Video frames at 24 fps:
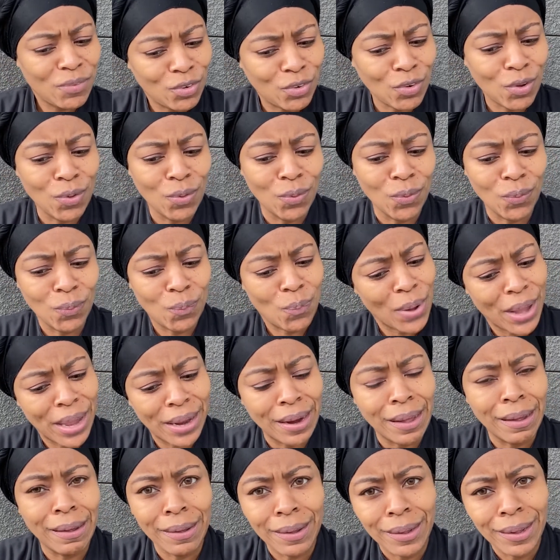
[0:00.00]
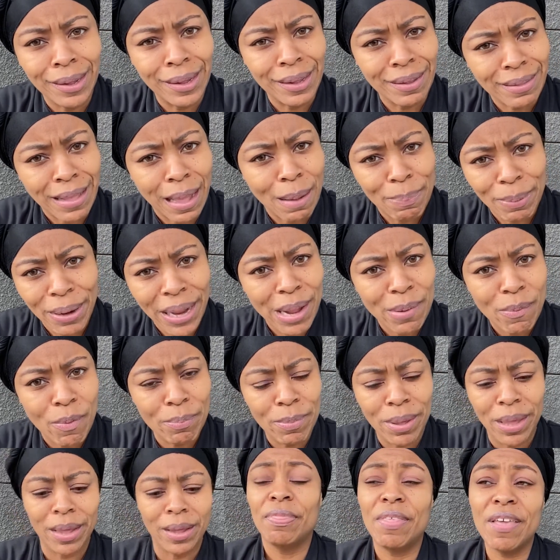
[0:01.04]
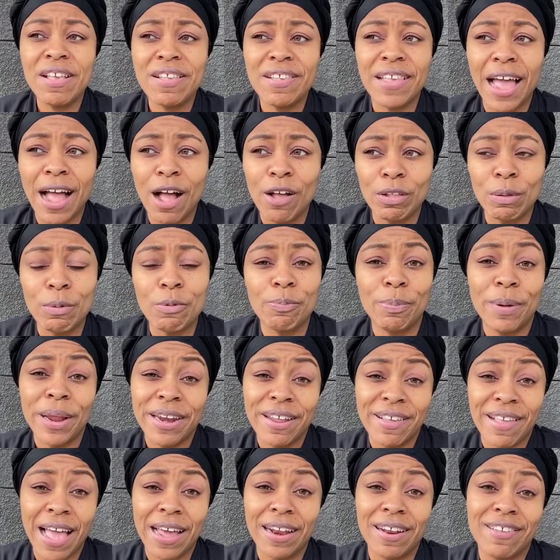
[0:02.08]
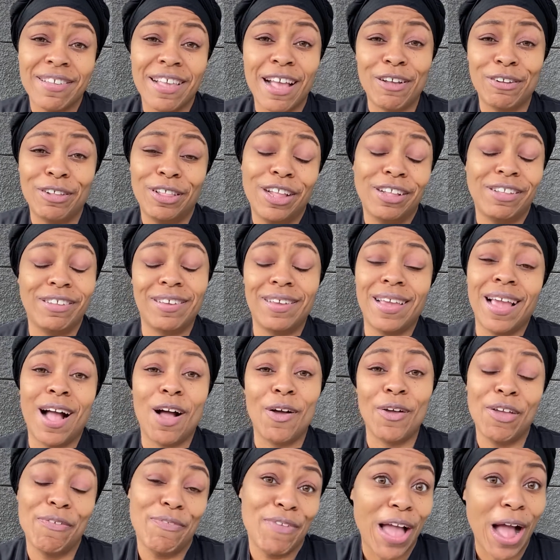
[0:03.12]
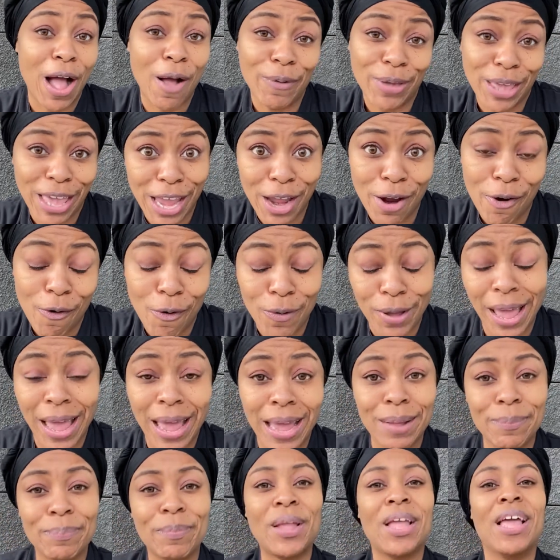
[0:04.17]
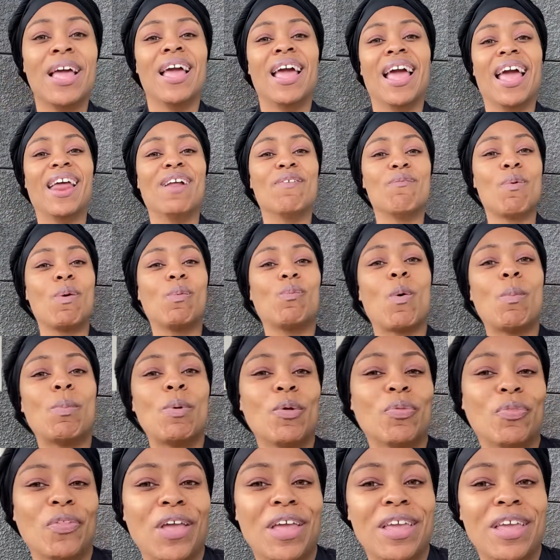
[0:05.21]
Shoot, we in the hood. Stop playing with me. This house, I'm explaining how this house looks to y'all, if y'all care, okay? And one more thing,